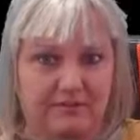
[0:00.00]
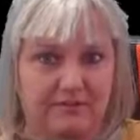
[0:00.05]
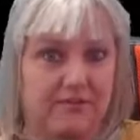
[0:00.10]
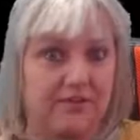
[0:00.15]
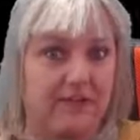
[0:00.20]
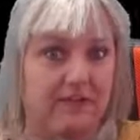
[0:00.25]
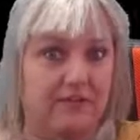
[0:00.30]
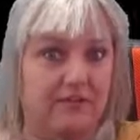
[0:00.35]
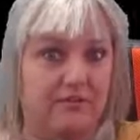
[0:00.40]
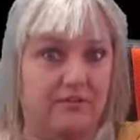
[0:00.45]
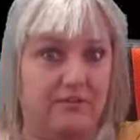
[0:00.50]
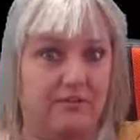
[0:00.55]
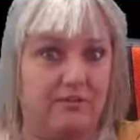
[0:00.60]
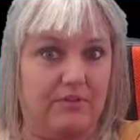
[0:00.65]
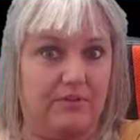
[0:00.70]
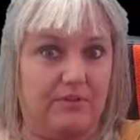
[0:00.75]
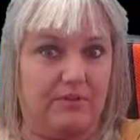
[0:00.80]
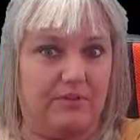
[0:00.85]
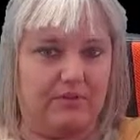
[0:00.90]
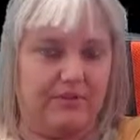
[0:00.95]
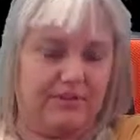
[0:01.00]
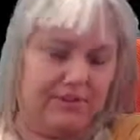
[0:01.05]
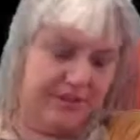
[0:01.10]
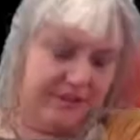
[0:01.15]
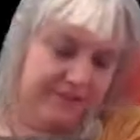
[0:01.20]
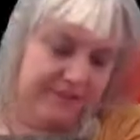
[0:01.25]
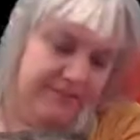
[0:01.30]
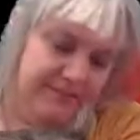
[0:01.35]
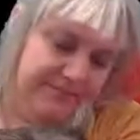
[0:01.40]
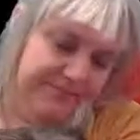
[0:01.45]
Got to get on top of the other
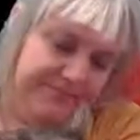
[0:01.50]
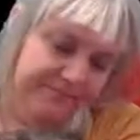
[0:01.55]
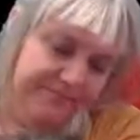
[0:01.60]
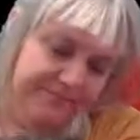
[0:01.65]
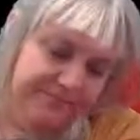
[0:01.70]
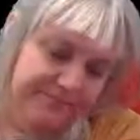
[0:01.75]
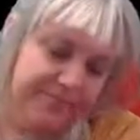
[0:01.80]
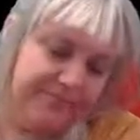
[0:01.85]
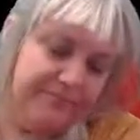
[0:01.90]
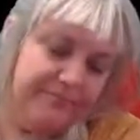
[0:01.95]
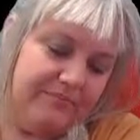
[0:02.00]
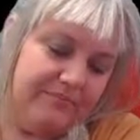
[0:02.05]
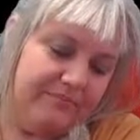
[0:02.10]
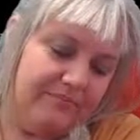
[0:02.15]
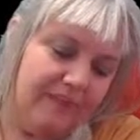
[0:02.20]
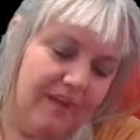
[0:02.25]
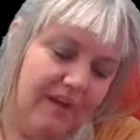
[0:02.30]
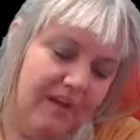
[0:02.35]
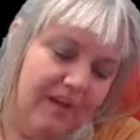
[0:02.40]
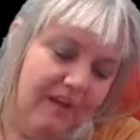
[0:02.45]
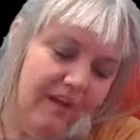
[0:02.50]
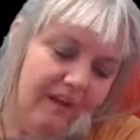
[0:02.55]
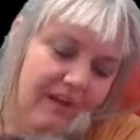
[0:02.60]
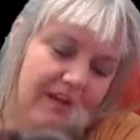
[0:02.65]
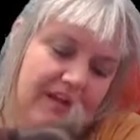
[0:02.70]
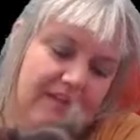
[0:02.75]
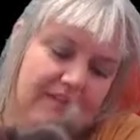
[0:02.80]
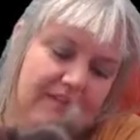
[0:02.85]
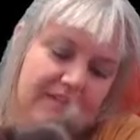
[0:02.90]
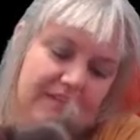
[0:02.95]
things.
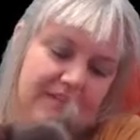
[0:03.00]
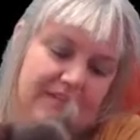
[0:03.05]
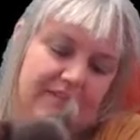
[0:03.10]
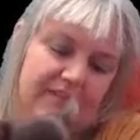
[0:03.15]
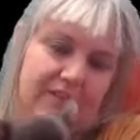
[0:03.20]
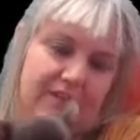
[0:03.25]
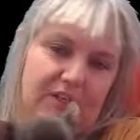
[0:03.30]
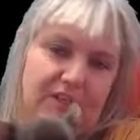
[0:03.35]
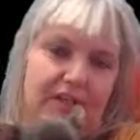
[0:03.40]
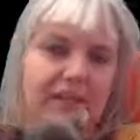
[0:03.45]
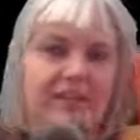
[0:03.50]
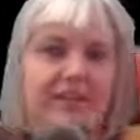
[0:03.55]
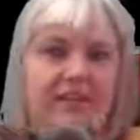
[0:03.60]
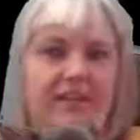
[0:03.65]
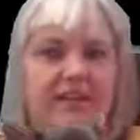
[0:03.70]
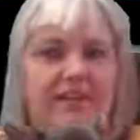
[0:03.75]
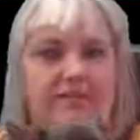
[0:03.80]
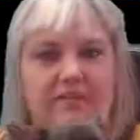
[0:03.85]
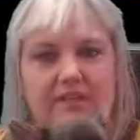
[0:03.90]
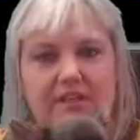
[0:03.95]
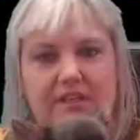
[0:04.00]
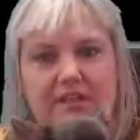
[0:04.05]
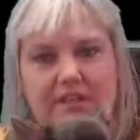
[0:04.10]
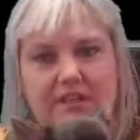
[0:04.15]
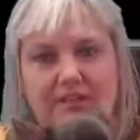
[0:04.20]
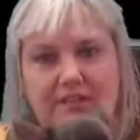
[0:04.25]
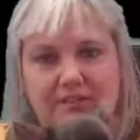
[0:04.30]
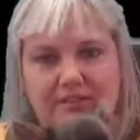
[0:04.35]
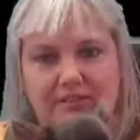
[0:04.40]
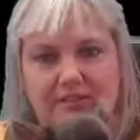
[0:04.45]
So that's fun. Then
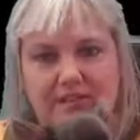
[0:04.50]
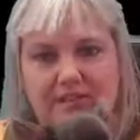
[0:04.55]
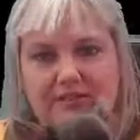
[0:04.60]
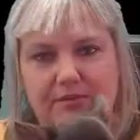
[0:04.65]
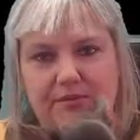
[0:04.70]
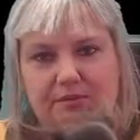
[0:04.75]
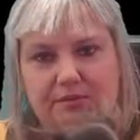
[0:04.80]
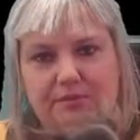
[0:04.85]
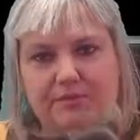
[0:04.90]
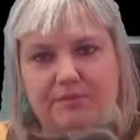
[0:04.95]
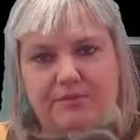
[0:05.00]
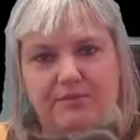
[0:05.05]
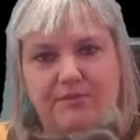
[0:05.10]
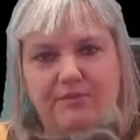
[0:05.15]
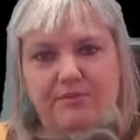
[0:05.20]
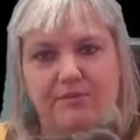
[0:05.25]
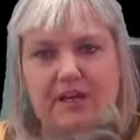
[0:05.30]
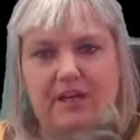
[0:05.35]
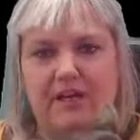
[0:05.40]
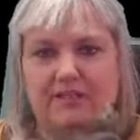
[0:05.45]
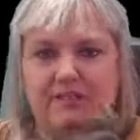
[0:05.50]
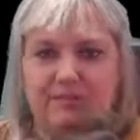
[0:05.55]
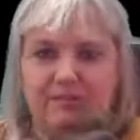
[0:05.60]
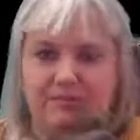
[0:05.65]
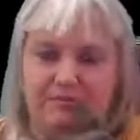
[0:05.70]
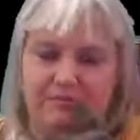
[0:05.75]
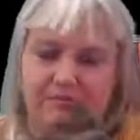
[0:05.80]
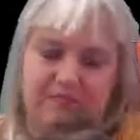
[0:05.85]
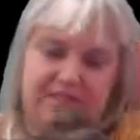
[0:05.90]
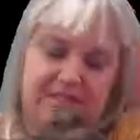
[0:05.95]
I was having words with
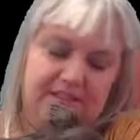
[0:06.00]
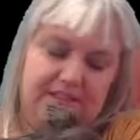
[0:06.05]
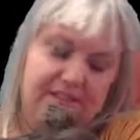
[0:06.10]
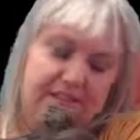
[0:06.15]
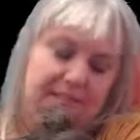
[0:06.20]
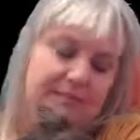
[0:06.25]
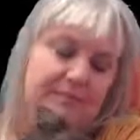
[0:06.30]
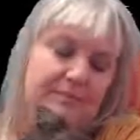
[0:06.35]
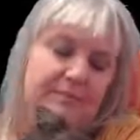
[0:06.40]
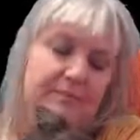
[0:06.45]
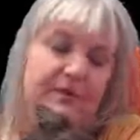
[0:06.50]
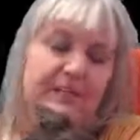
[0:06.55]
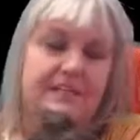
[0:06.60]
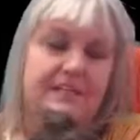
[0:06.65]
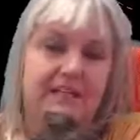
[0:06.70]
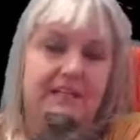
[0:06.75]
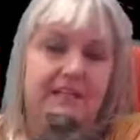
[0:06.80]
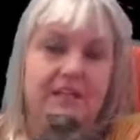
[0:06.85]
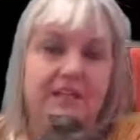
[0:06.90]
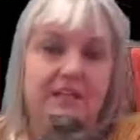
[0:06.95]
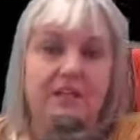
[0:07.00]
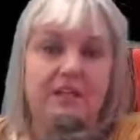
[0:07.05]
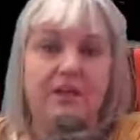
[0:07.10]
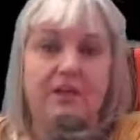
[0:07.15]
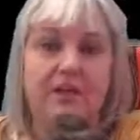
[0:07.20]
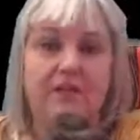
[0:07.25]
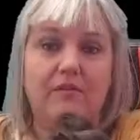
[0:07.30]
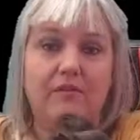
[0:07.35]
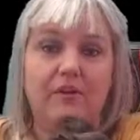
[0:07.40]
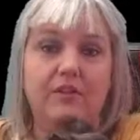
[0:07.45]
Mindstorm yesterday by saying that,
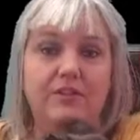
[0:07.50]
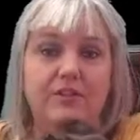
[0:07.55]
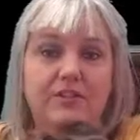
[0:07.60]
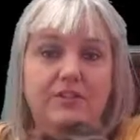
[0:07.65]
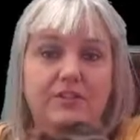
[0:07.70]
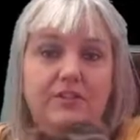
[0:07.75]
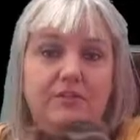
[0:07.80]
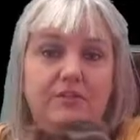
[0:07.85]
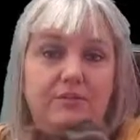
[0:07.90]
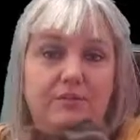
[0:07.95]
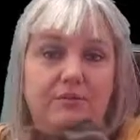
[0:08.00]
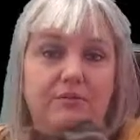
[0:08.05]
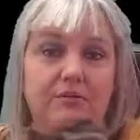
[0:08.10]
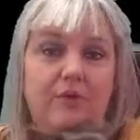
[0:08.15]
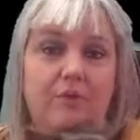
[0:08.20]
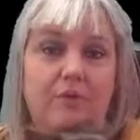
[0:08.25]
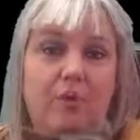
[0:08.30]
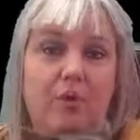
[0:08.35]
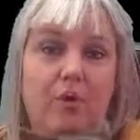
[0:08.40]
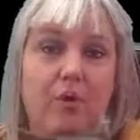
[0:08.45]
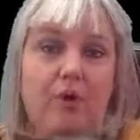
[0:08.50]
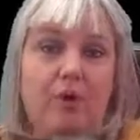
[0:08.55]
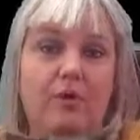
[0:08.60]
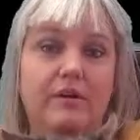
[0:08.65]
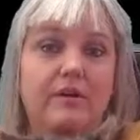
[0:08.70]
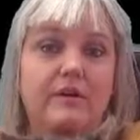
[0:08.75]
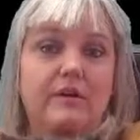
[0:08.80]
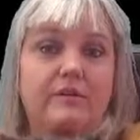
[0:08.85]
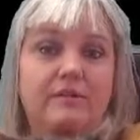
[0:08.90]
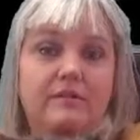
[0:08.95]
I've got to start doing a
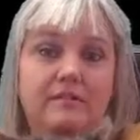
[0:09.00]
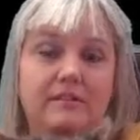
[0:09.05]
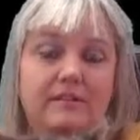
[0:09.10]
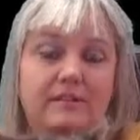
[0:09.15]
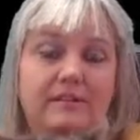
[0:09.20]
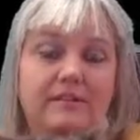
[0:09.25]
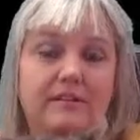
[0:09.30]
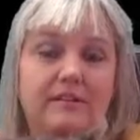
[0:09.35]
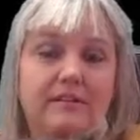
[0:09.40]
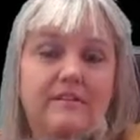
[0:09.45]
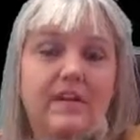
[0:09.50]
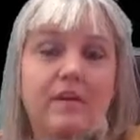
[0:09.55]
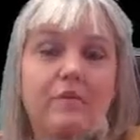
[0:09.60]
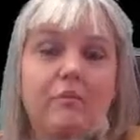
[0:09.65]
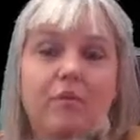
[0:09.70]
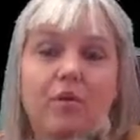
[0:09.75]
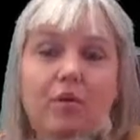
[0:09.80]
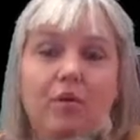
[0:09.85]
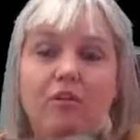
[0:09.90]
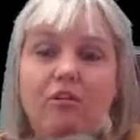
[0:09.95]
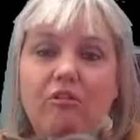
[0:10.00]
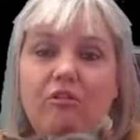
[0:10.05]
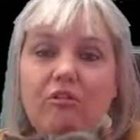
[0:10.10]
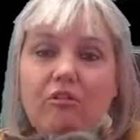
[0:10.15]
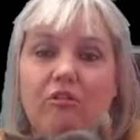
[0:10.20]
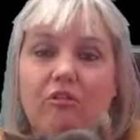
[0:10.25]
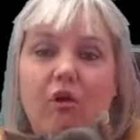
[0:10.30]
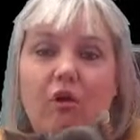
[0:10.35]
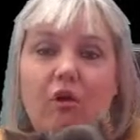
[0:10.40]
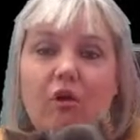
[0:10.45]
blog. Is it a blog or
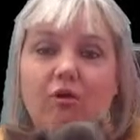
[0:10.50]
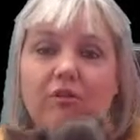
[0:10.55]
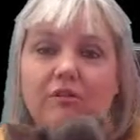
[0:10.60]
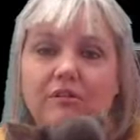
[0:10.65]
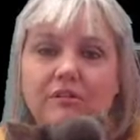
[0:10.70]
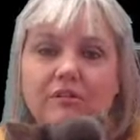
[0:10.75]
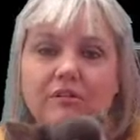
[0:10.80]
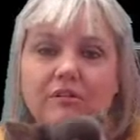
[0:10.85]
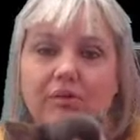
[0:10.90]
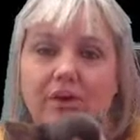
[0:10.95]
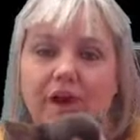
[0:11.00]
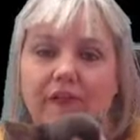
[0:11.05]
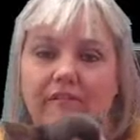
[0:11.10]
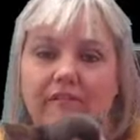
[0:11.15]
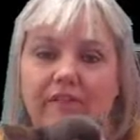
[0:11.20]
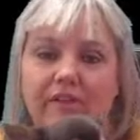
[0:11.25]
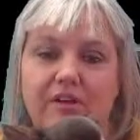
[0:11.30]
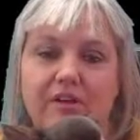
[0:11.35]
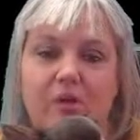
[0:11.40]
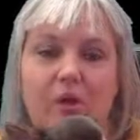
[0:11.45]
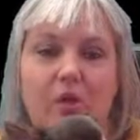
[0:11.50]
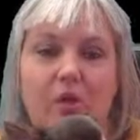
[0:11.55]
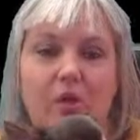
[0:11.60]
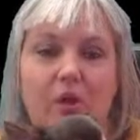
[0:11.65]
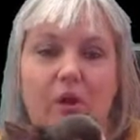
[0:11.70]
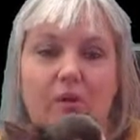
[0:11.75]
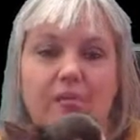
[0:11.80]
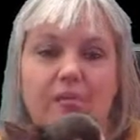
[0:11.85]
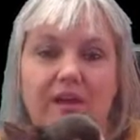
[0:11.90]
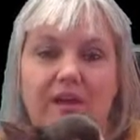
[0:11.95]
a vlog or whatever they call them,